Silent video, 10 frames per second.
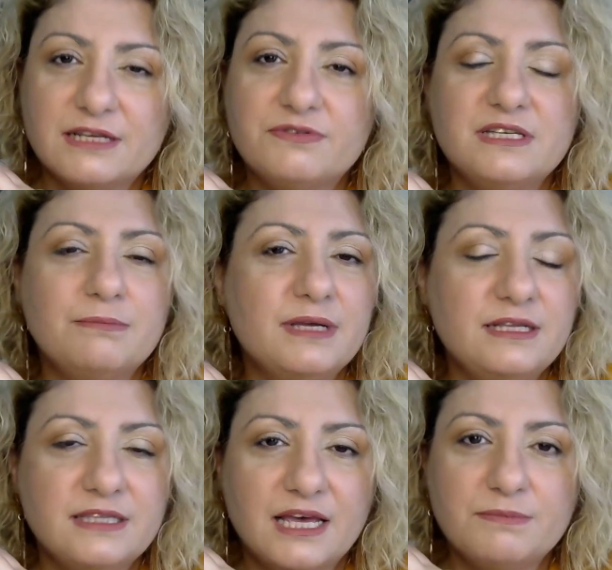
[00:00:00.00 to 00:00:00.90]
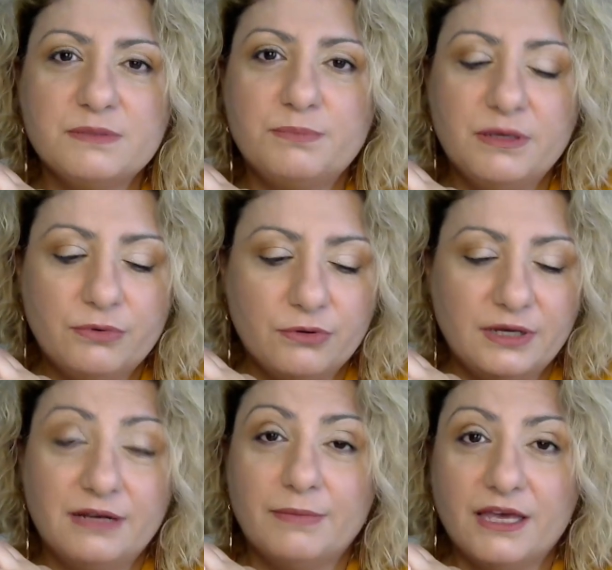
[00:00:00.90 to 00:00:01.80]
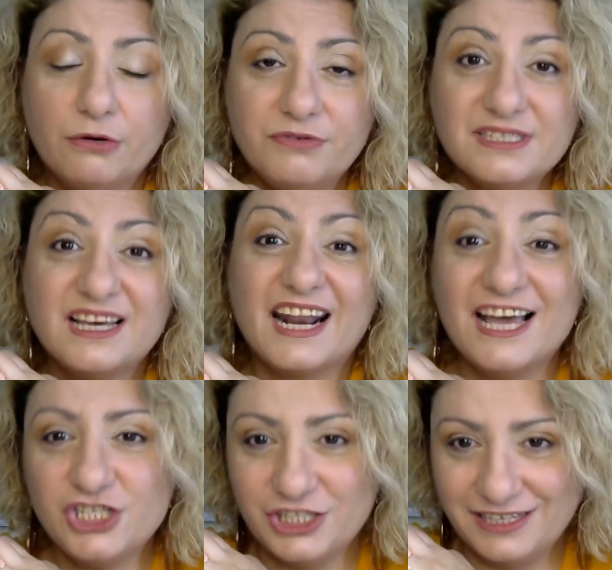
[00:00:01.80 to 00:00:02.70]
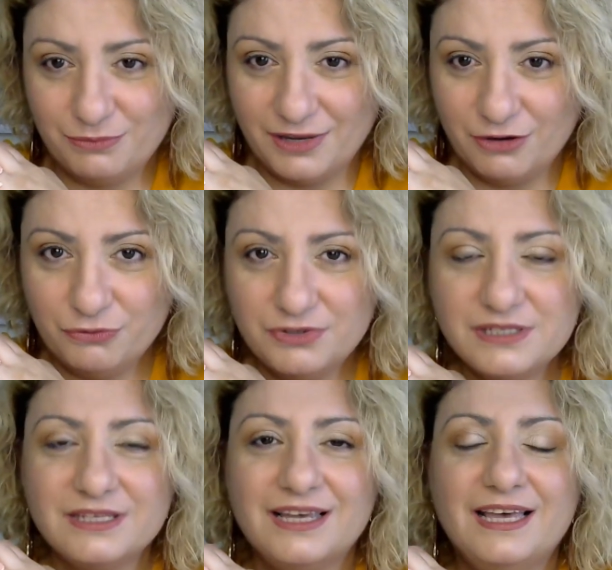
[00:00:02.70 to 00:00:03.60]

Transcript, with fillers: I've seen many times people in my office, crashing in my office,